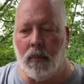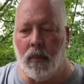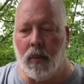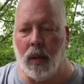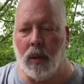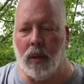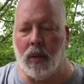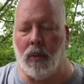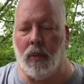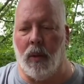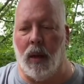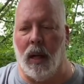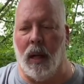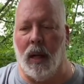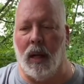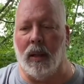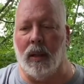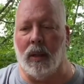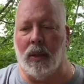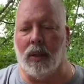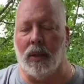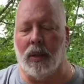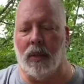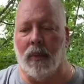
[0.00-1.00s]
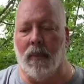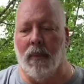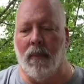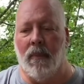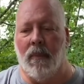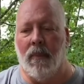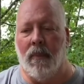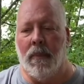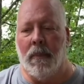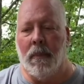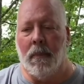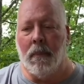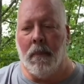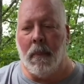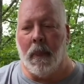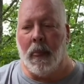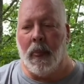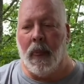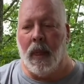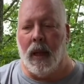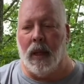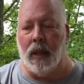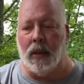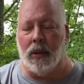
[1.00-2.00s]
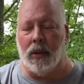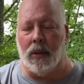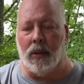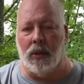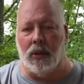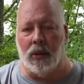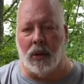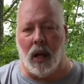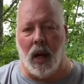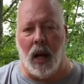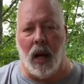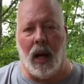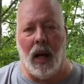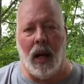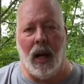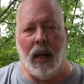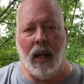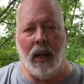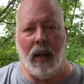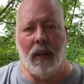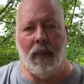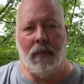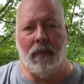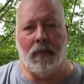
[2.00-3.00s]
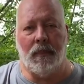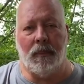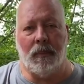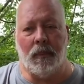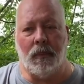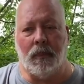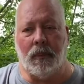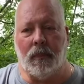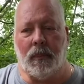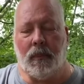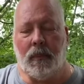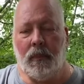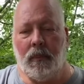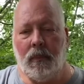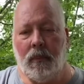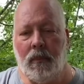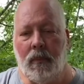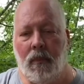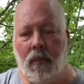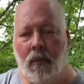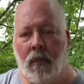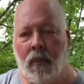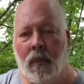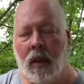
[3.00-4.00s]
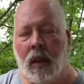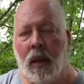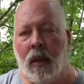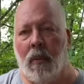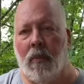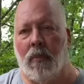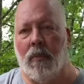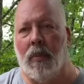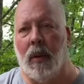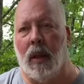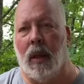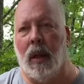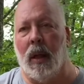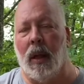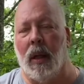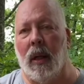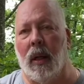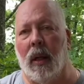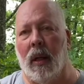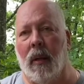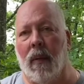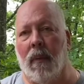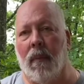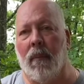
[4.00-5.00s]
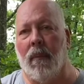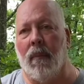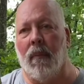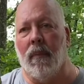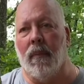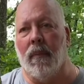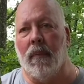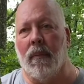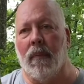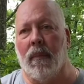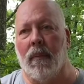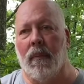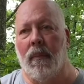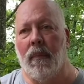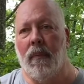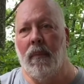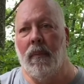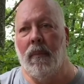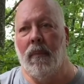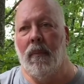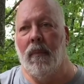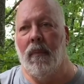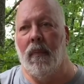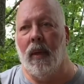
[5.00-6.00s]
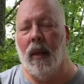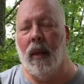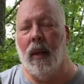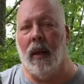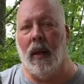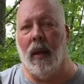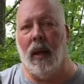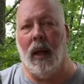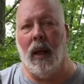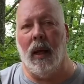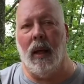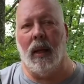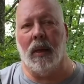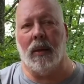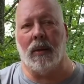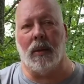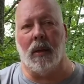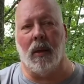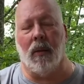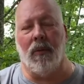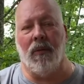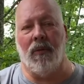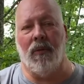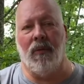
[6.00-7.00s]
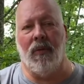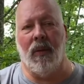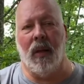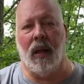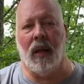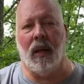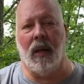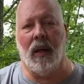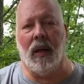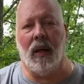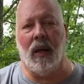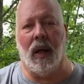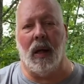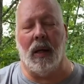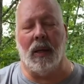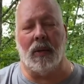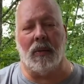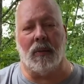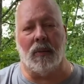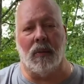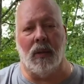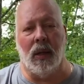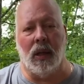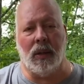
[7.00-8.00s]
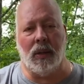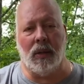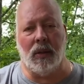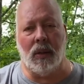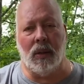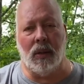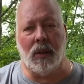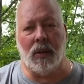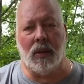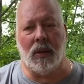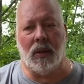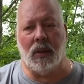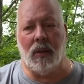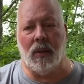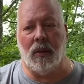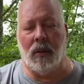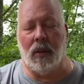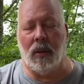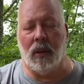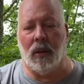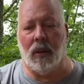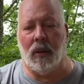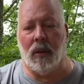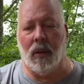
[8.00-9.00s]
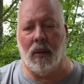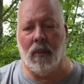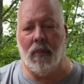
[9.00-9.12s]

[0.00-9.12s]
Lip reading: This wine it's dry, but it has a fairly nice richness to it.